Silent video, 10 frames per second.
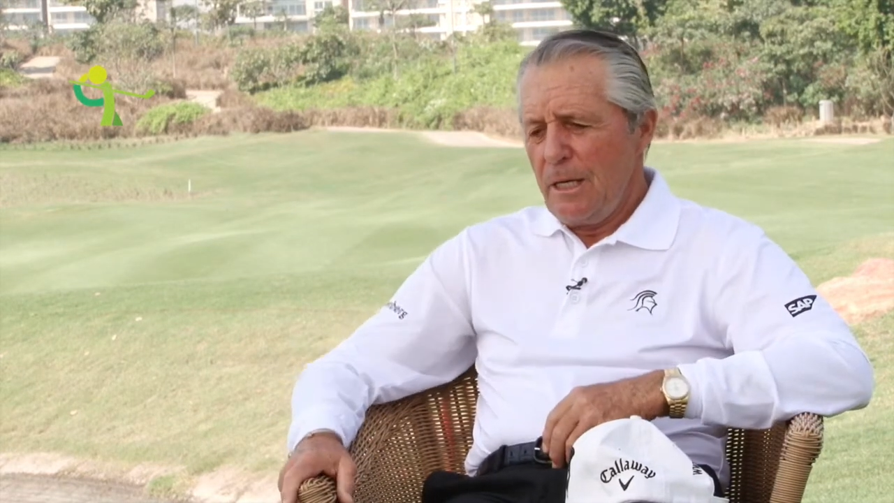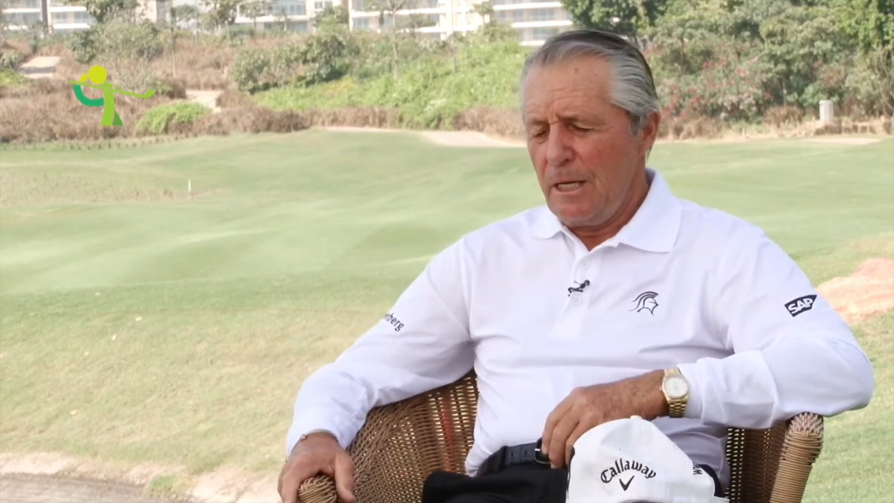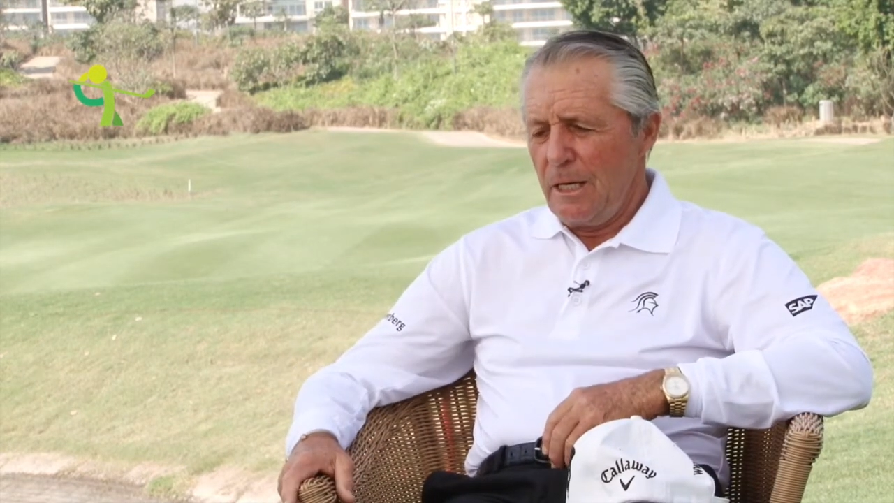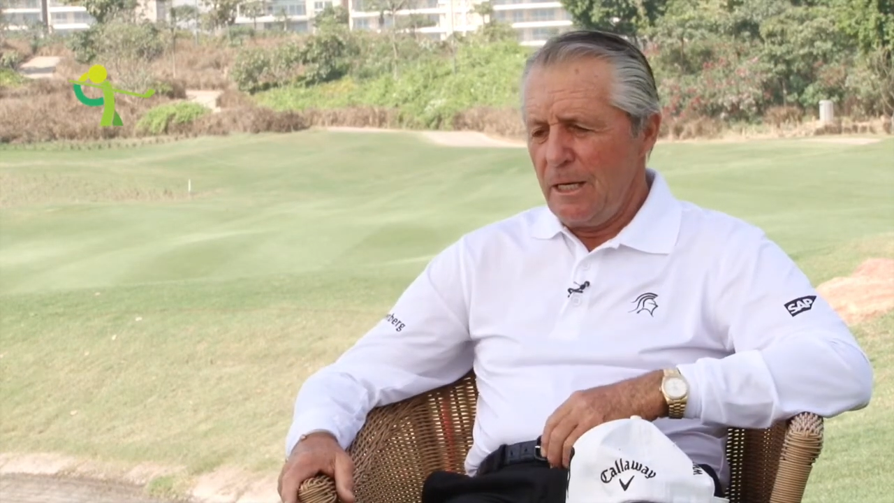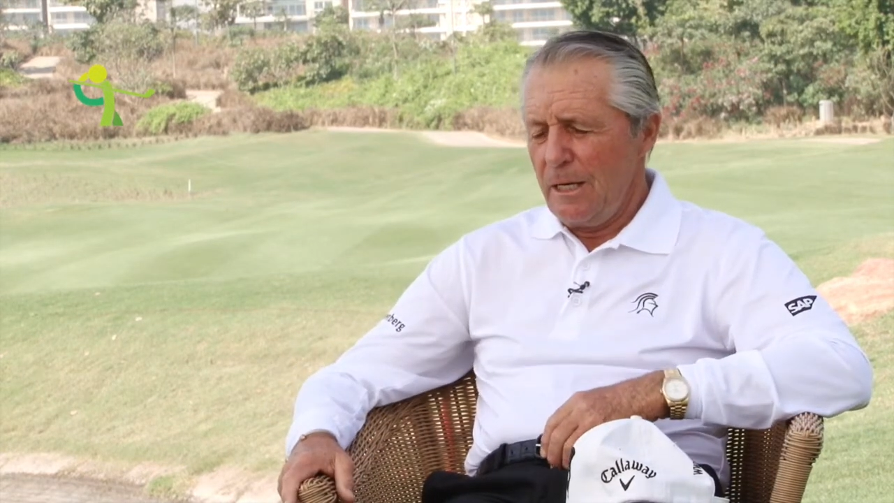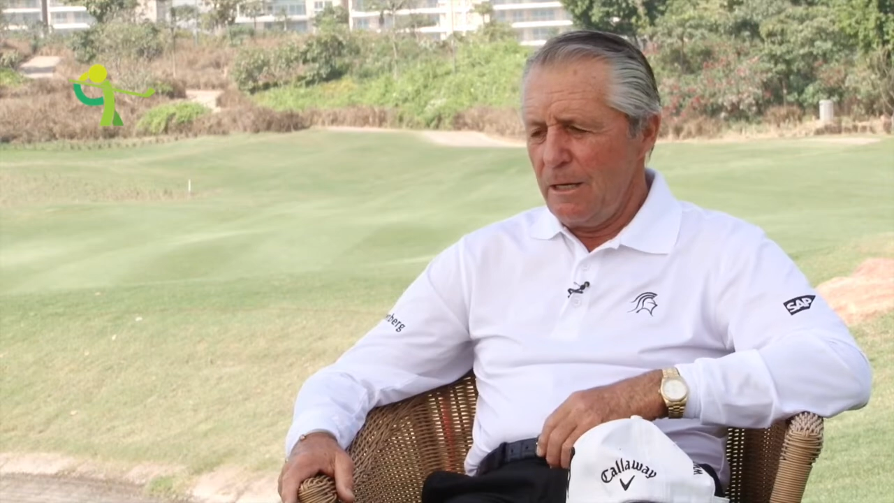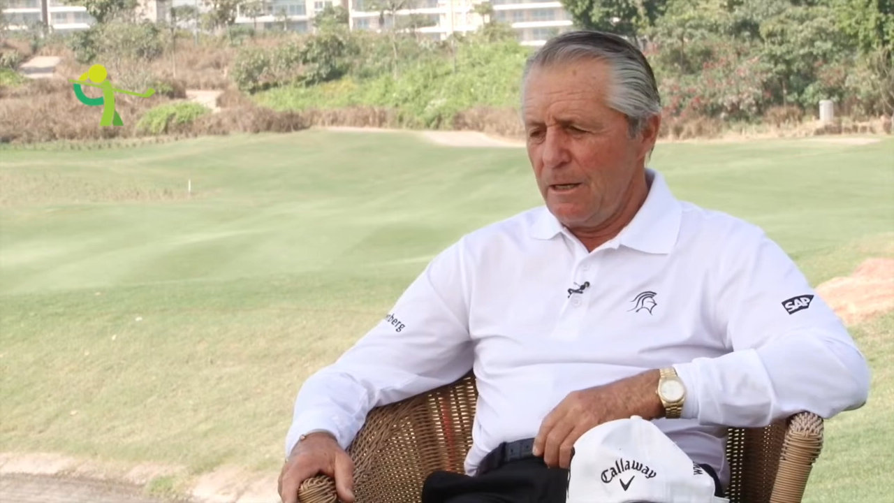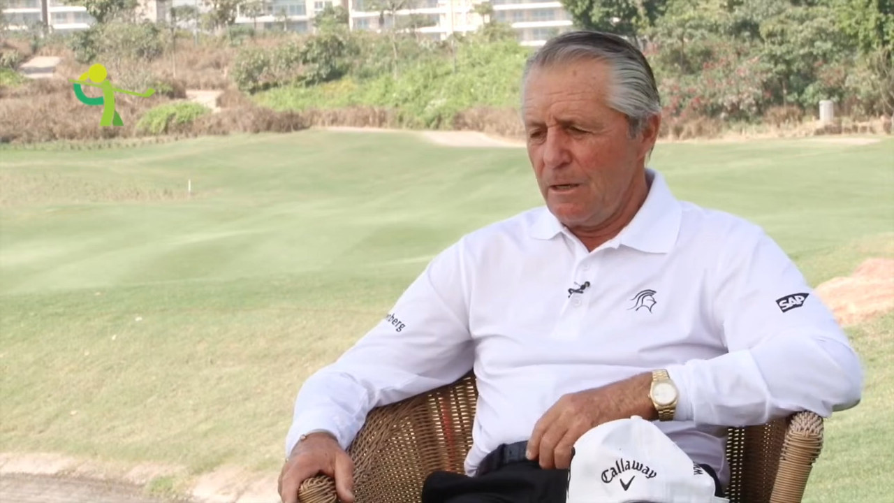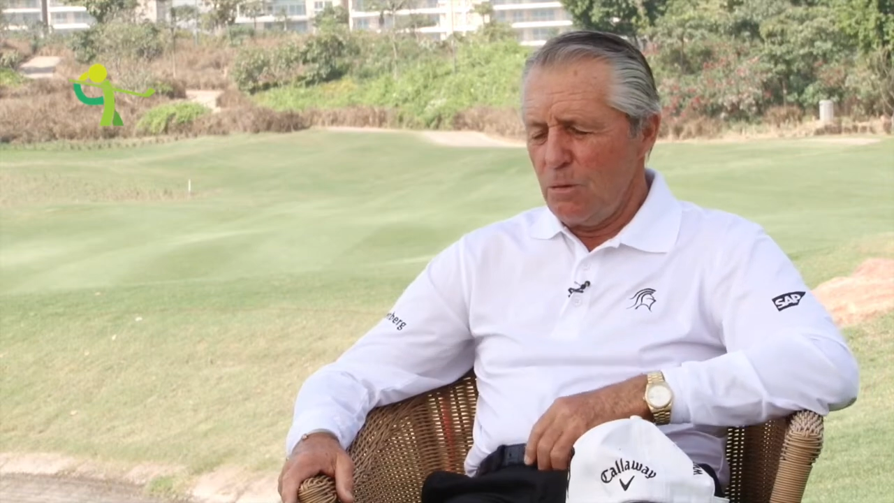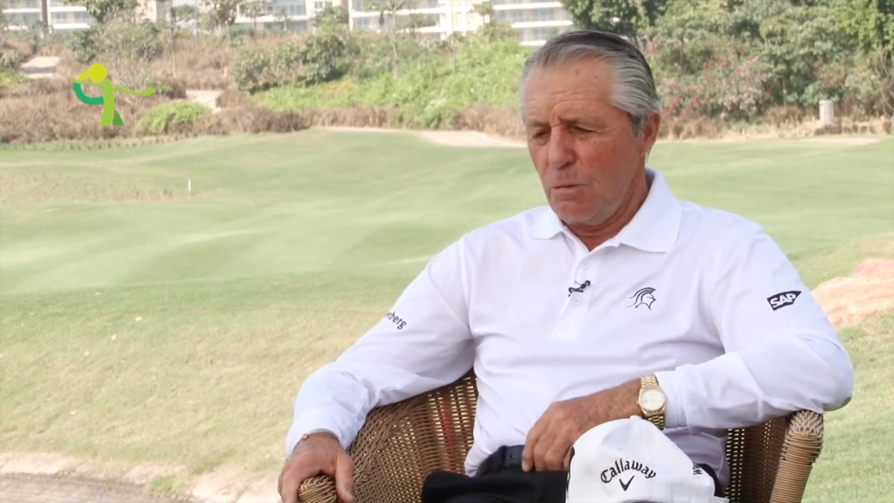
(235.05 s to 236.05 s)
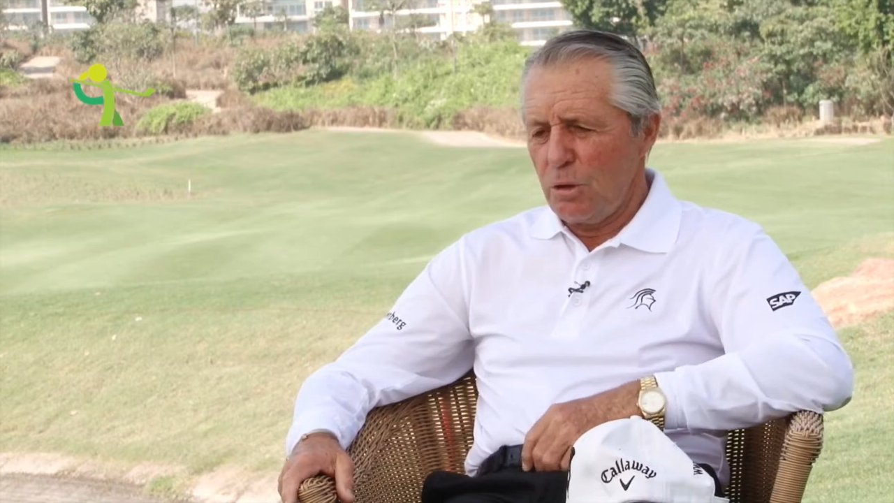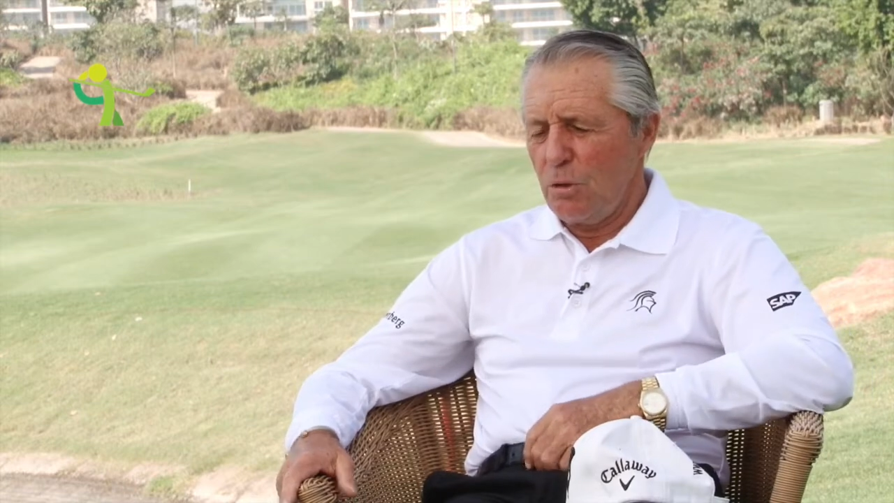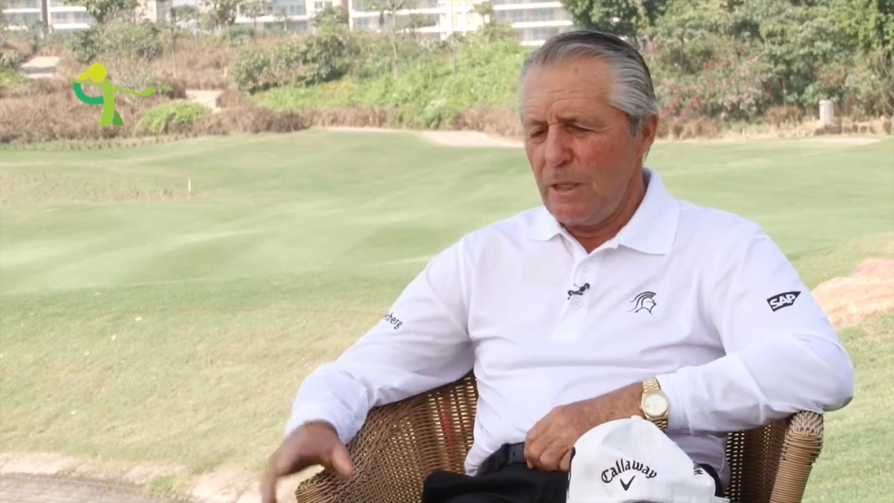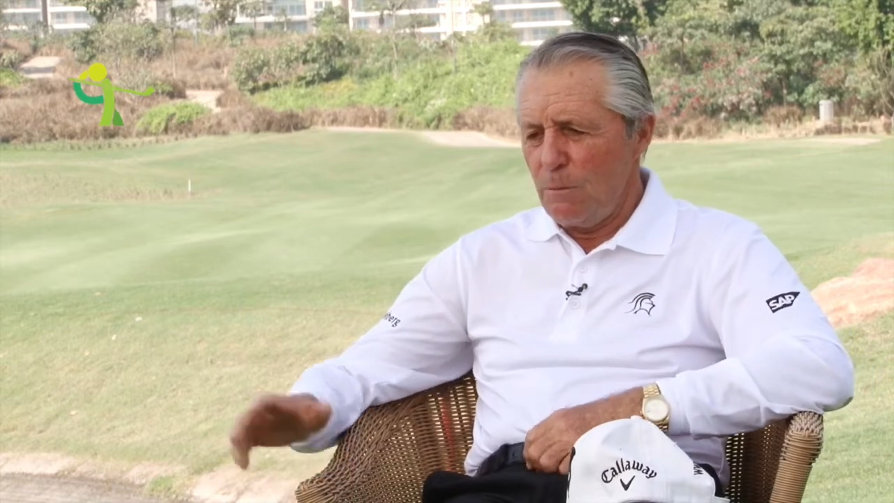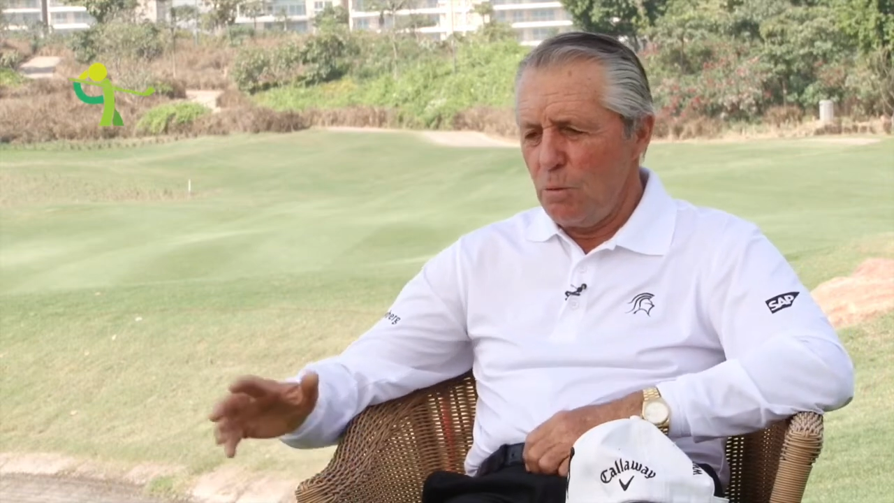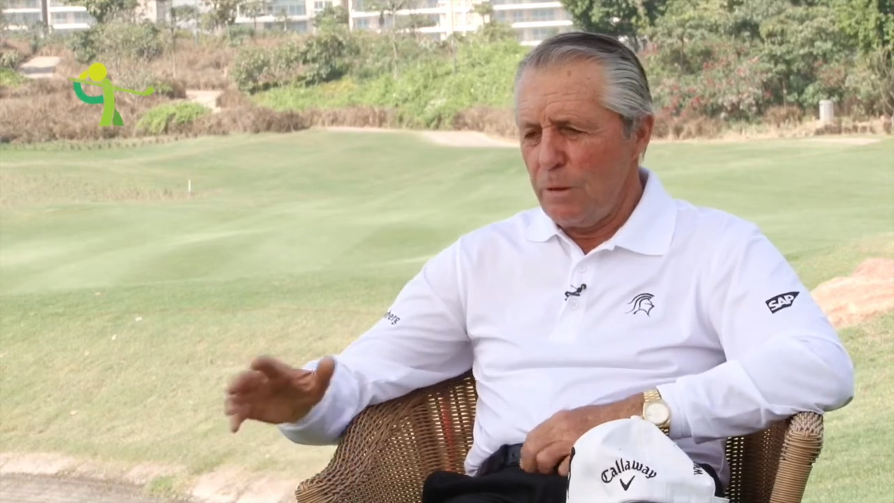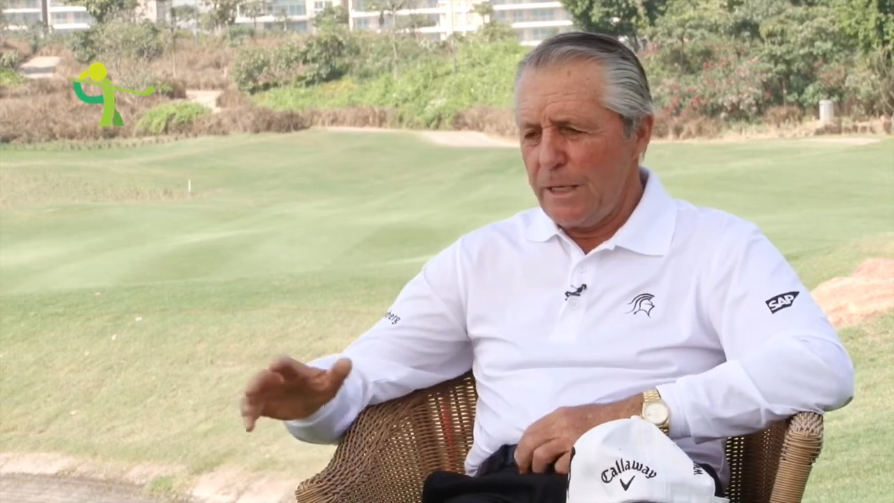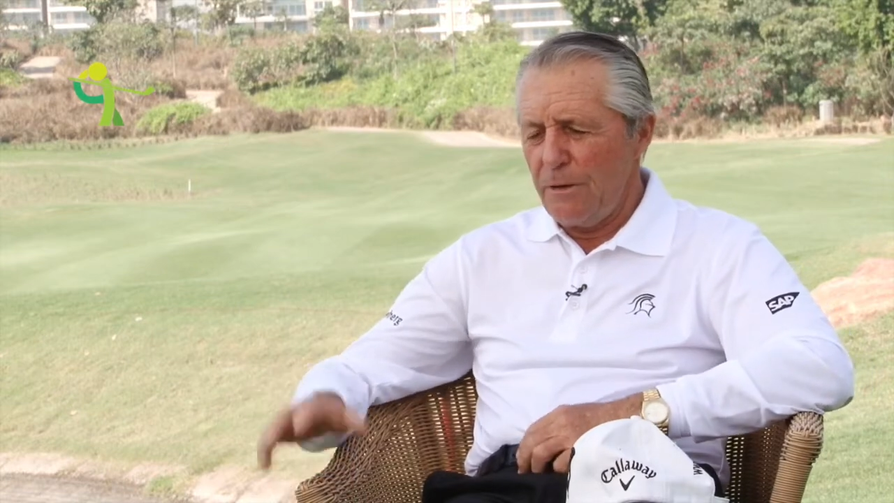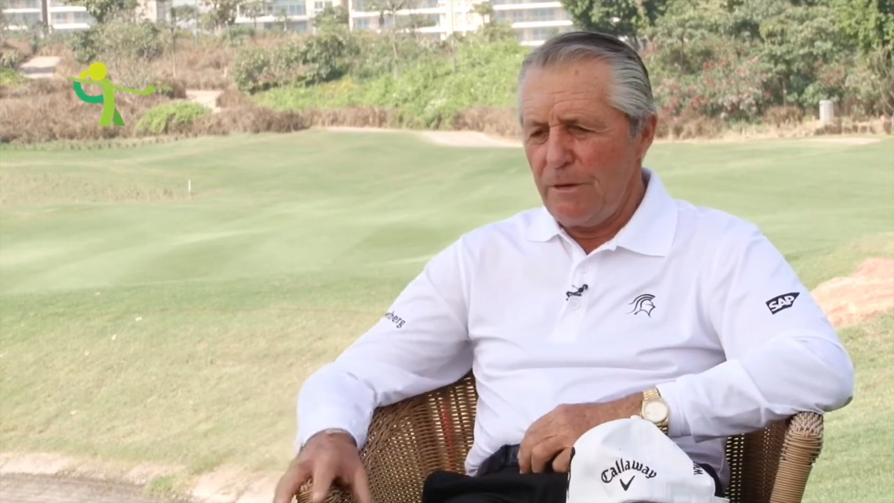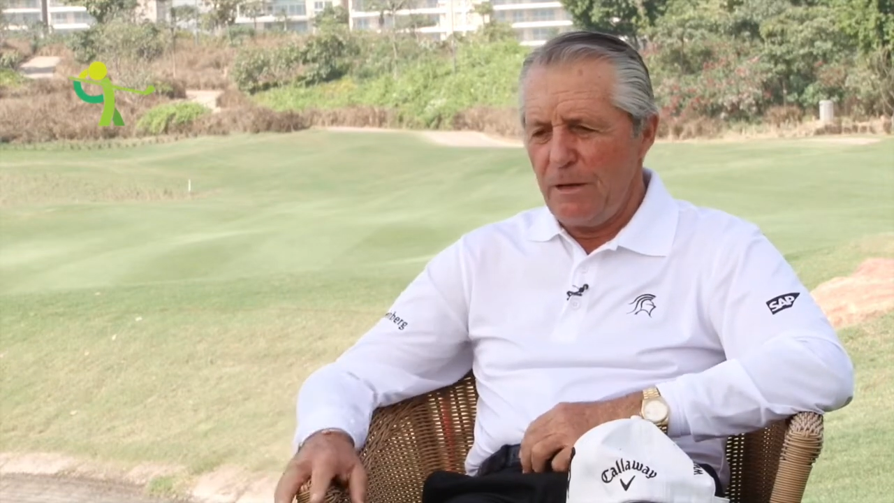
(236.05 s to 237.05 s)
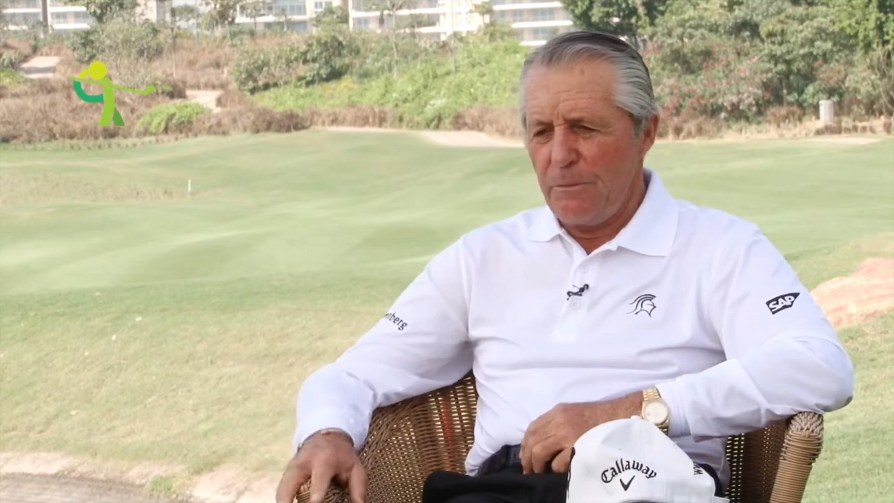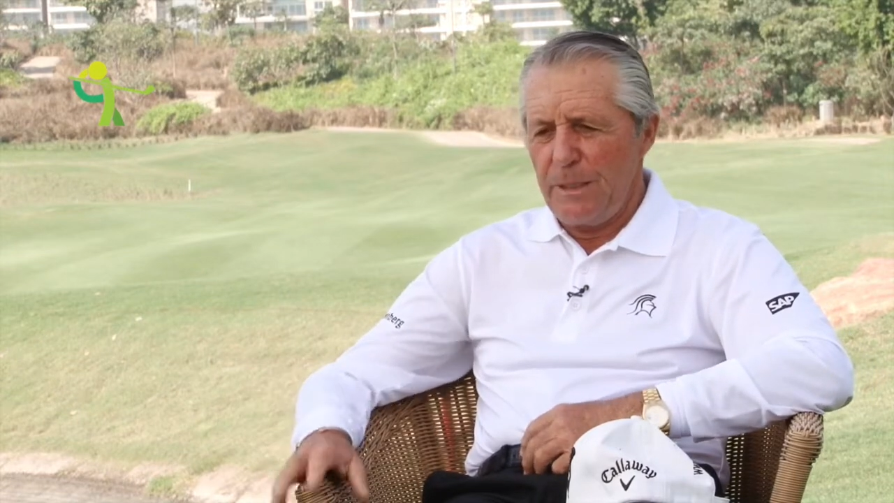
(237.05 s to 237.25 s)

called Sudham walking around